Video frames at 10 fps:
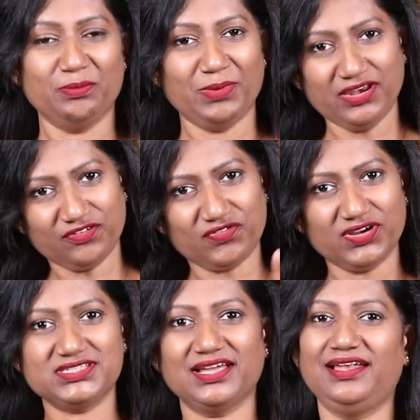My dear
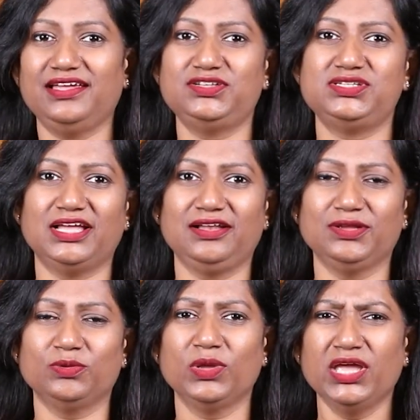friends, I'd like to tell
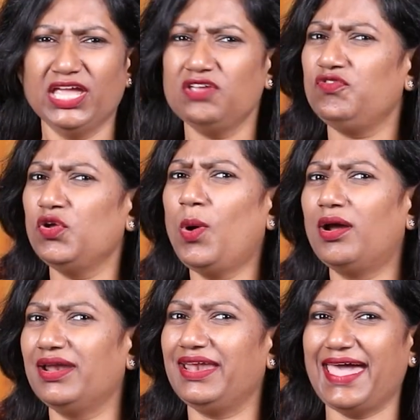you, if you
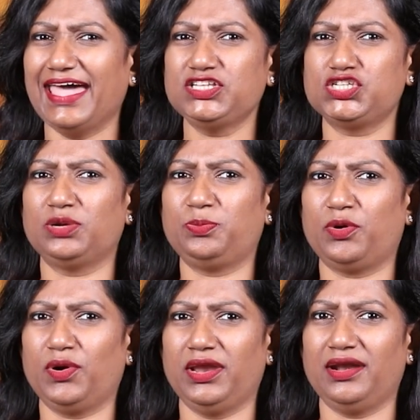are an answered
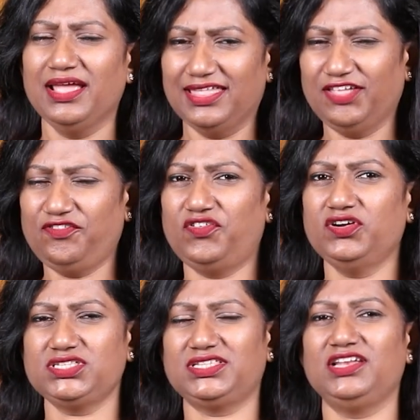prayer, the
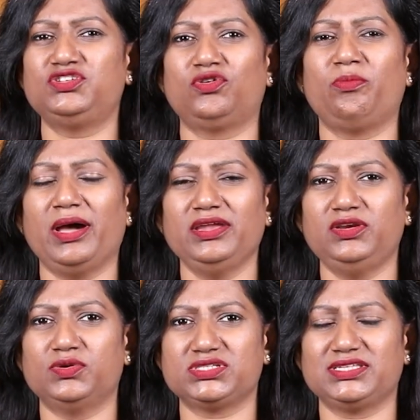first thing to
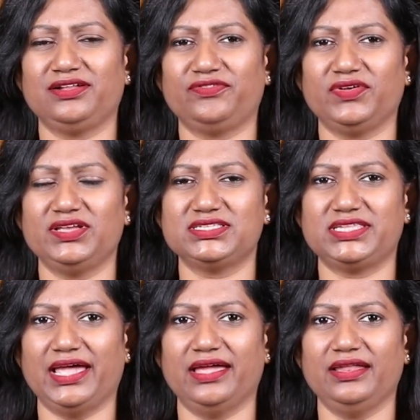remind yourself is
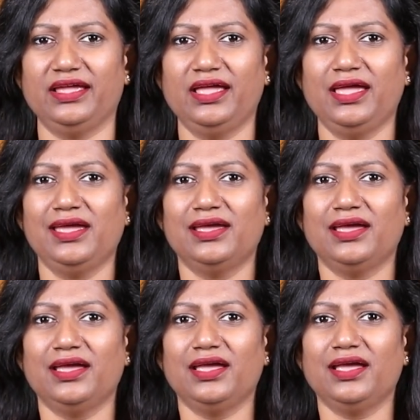that
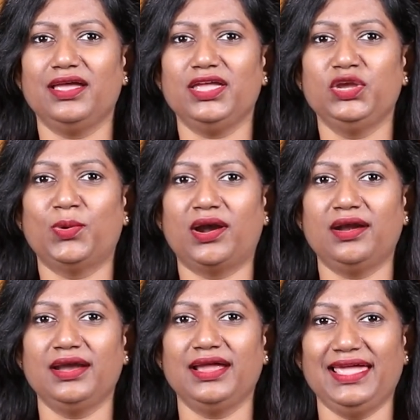you
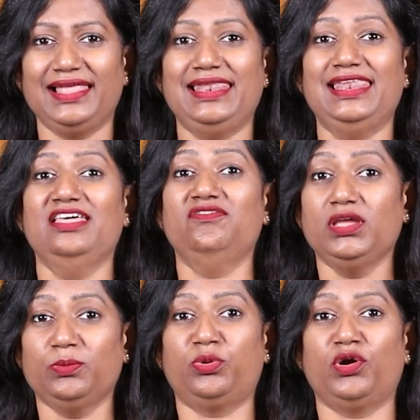are a
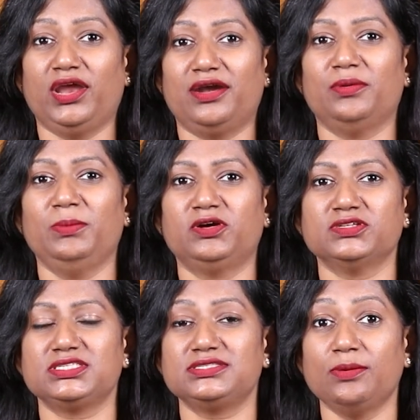living prayer
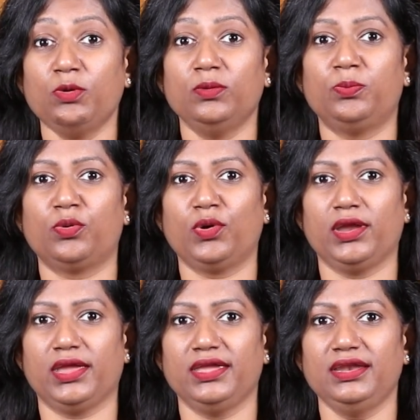because someone
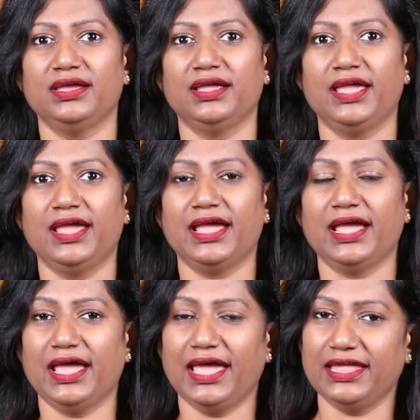prayed
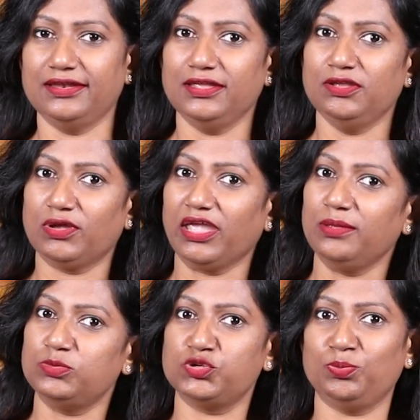and you
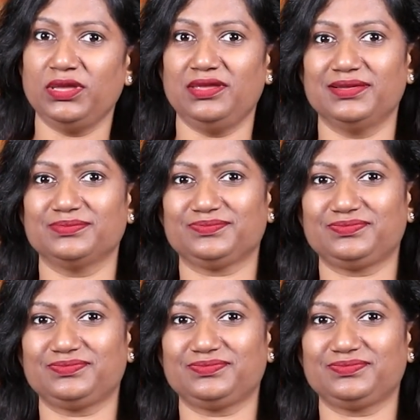came to be.